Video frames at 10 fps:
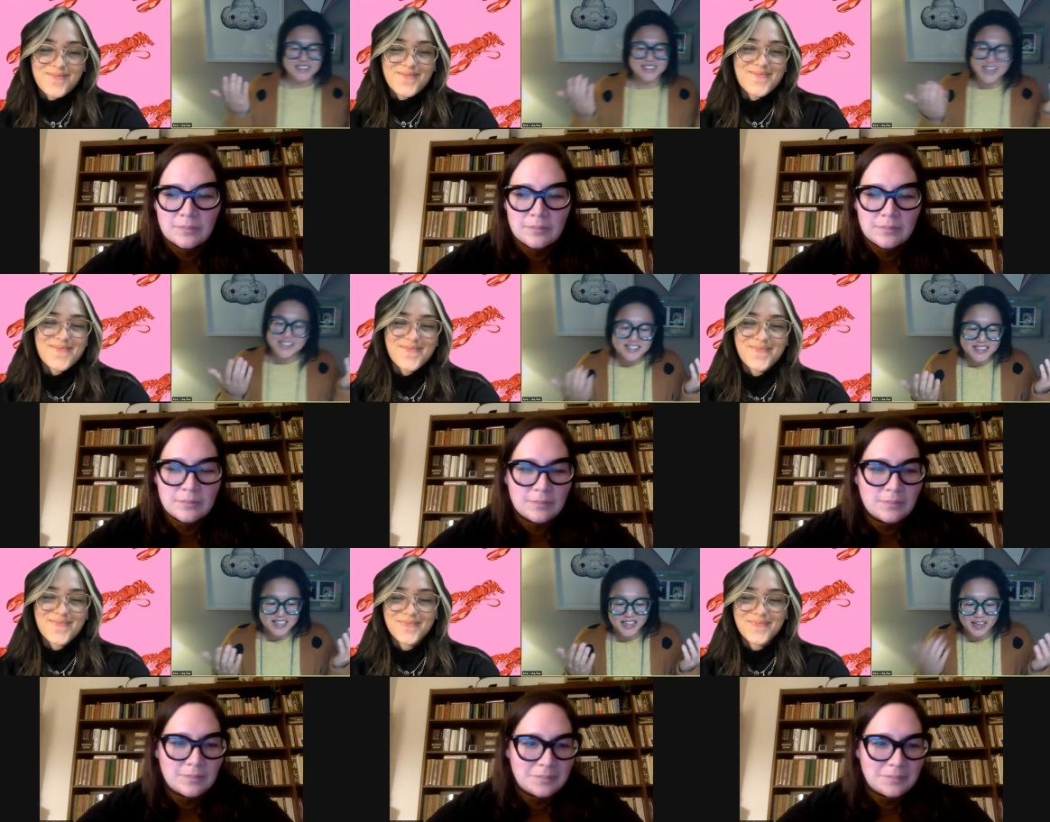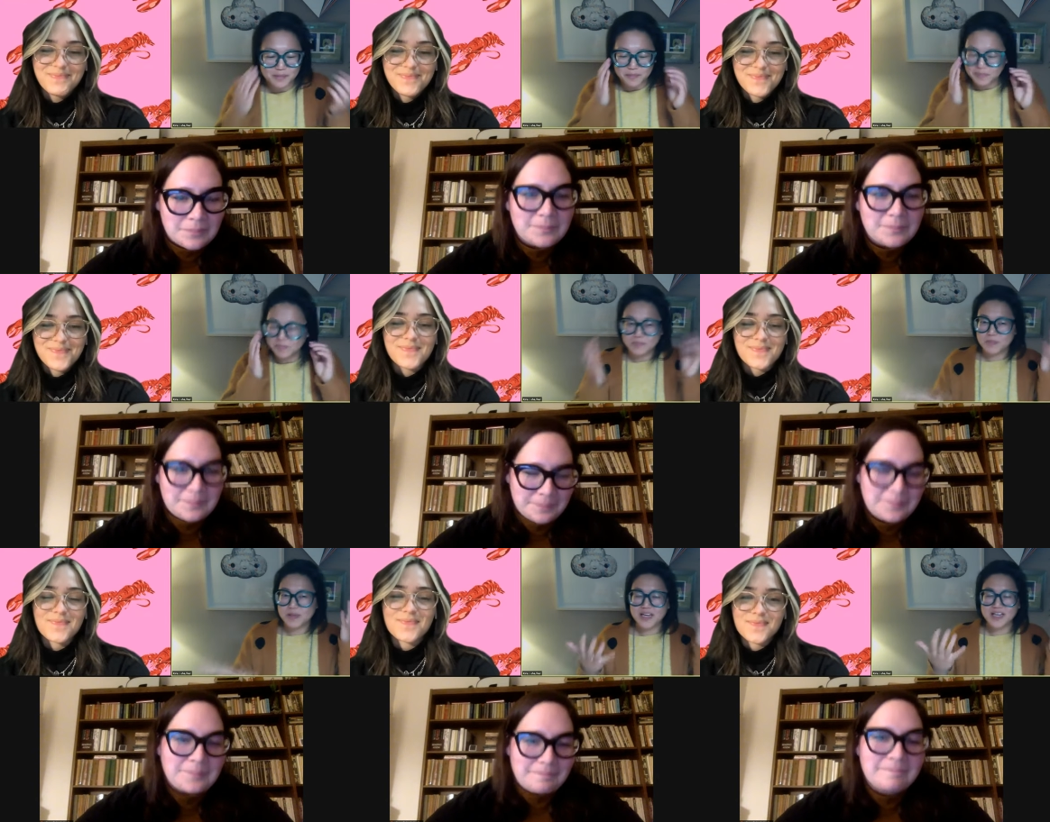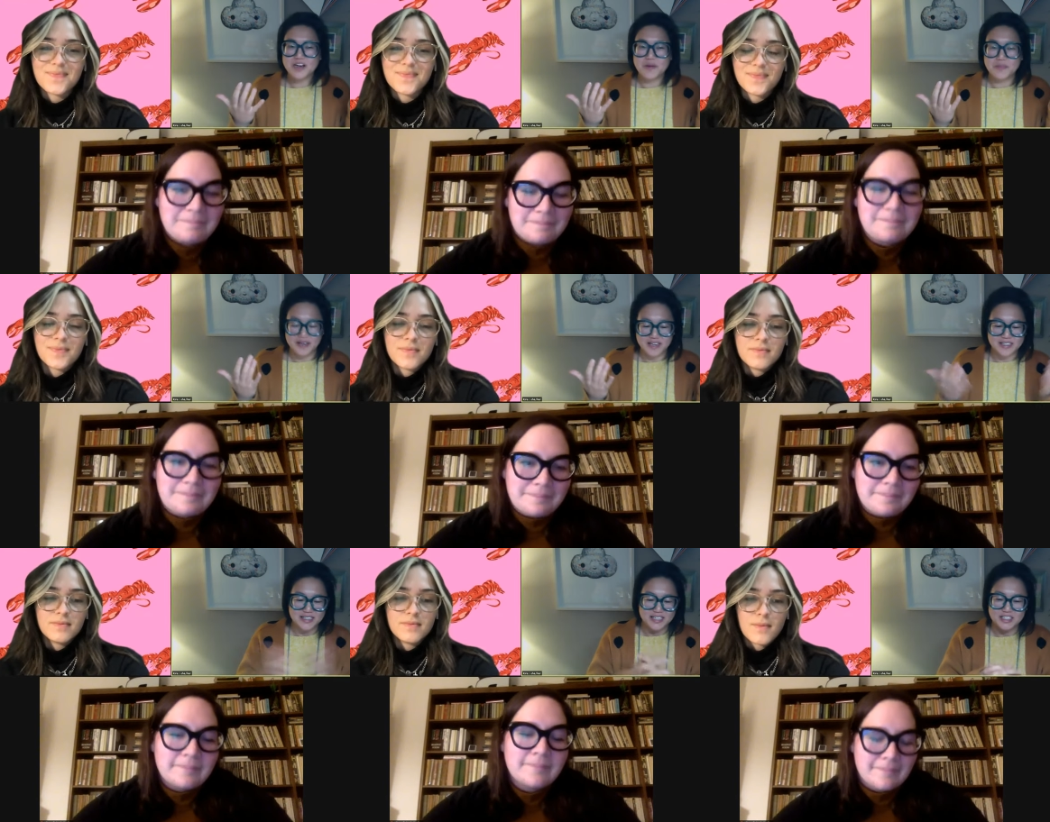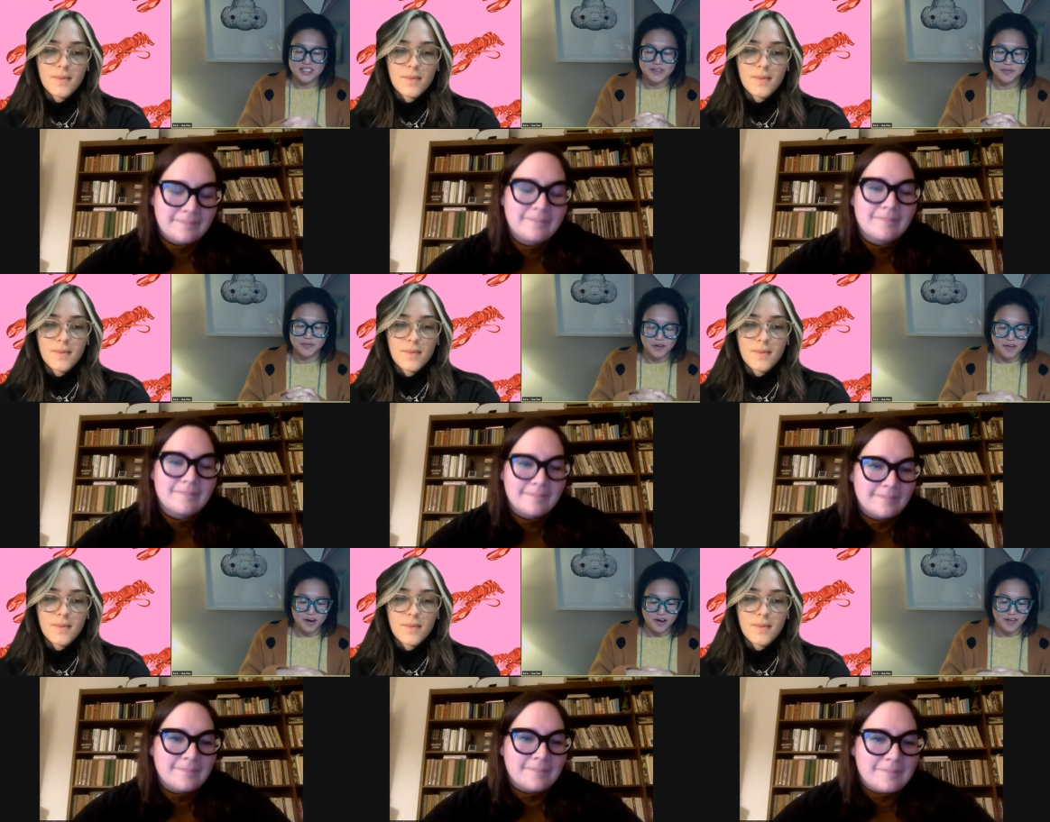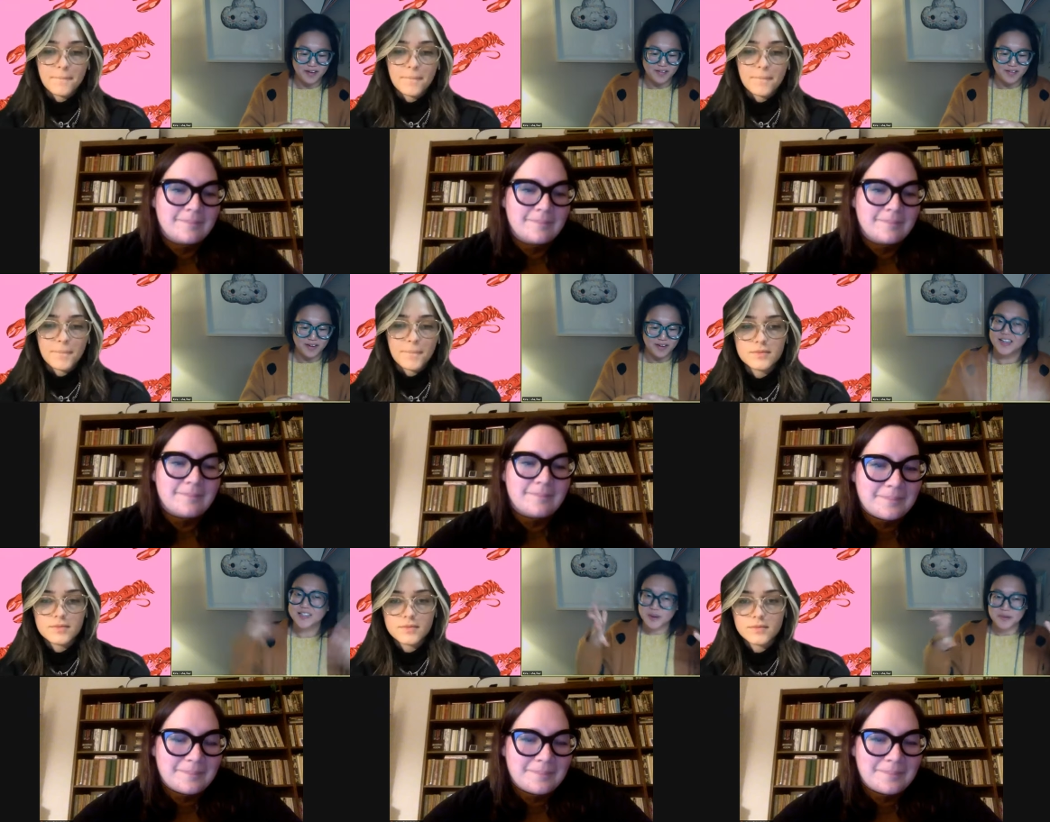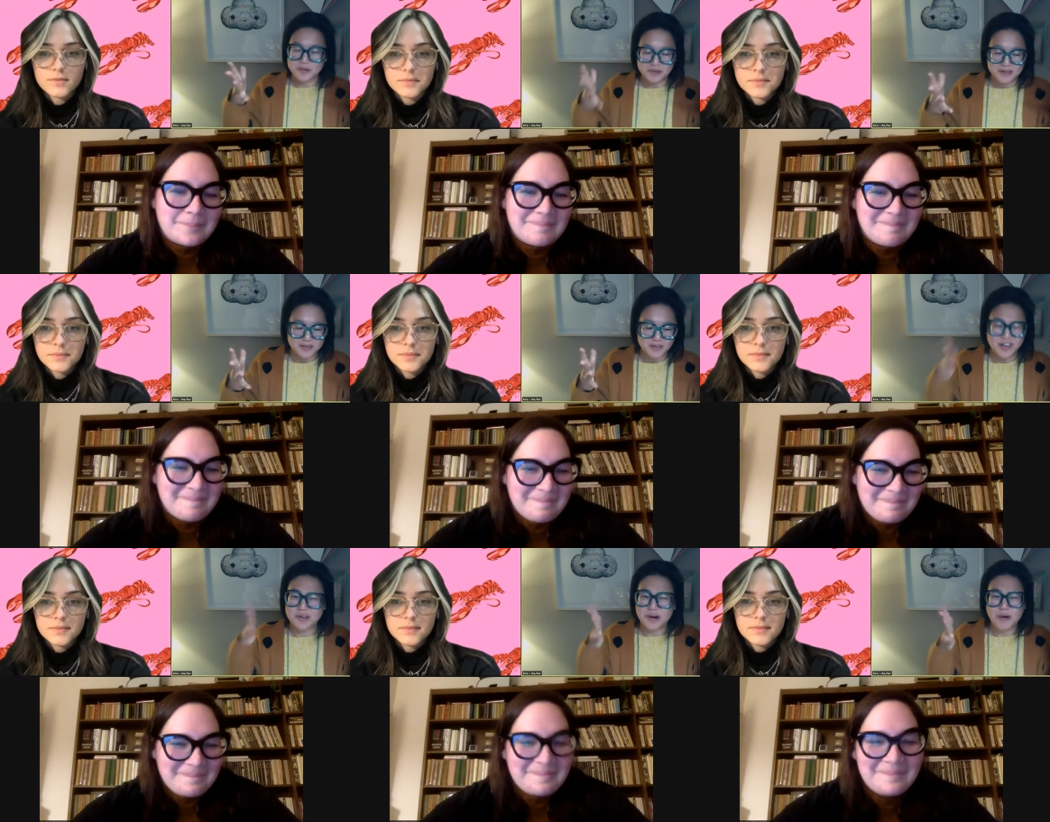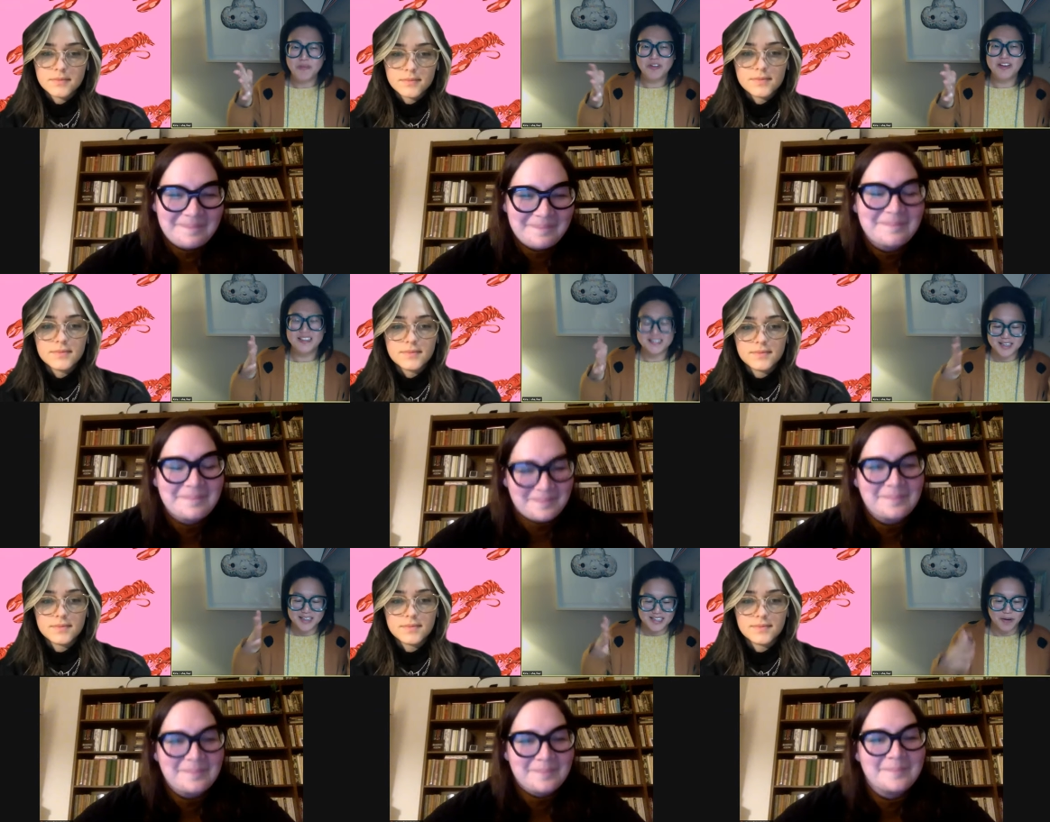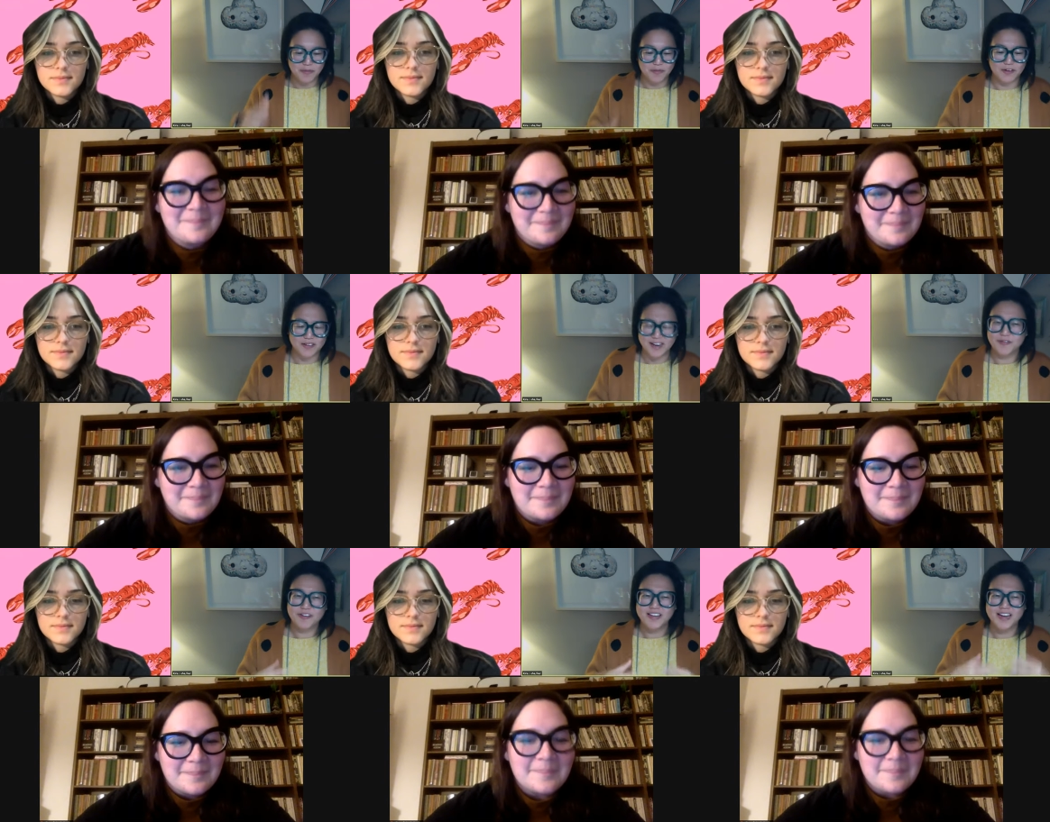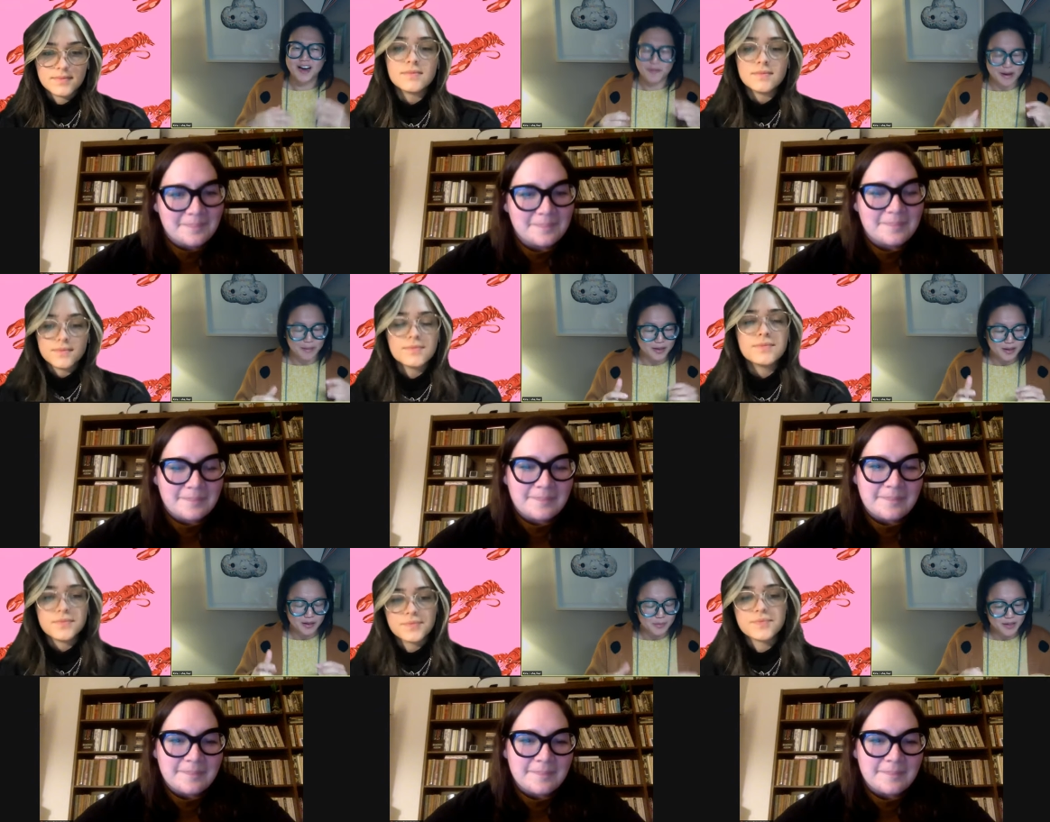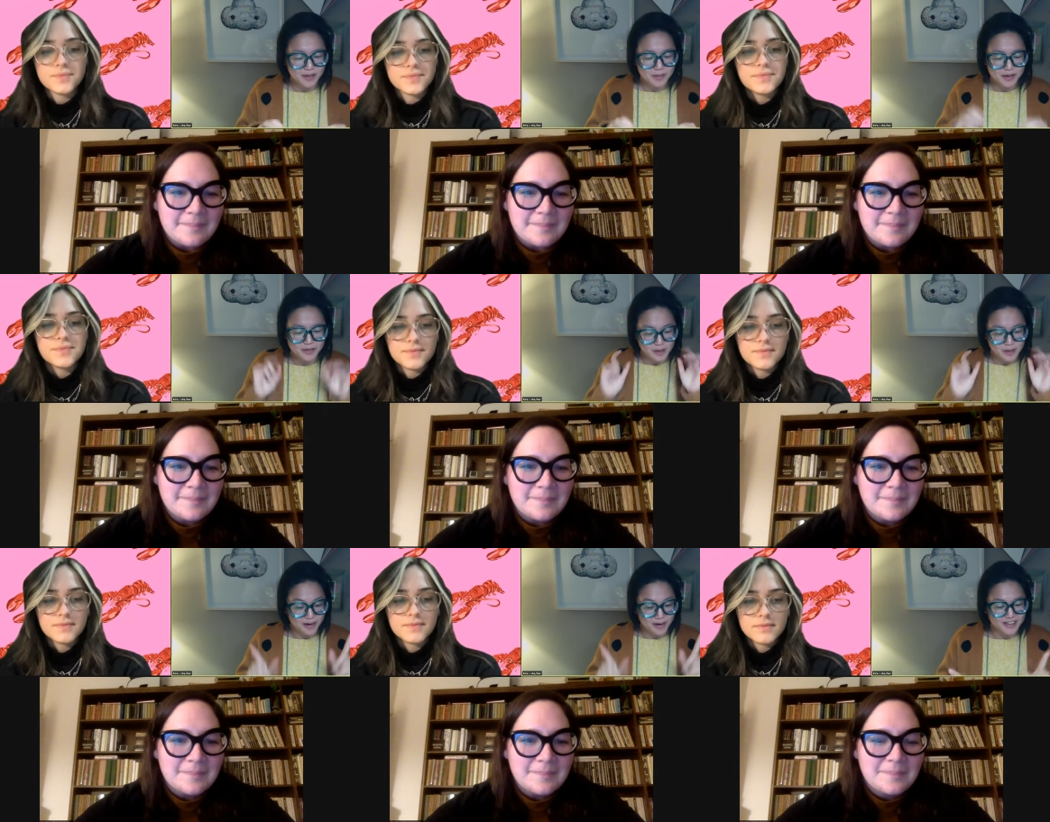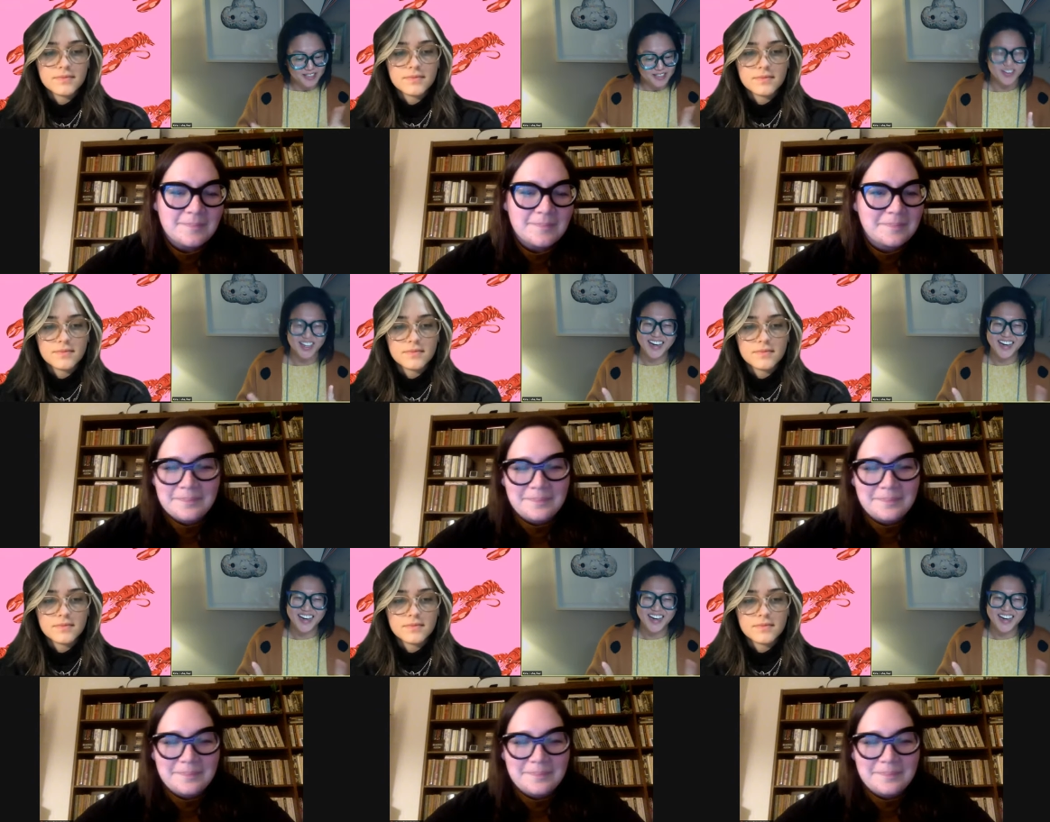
Speaker 1: sense that like being in your planning stages of, of your event right now. And that's why we're doing this video. And hopefully it's, it's helpful. And I feel like I rambled a little bit in the middle, so I apologize for that.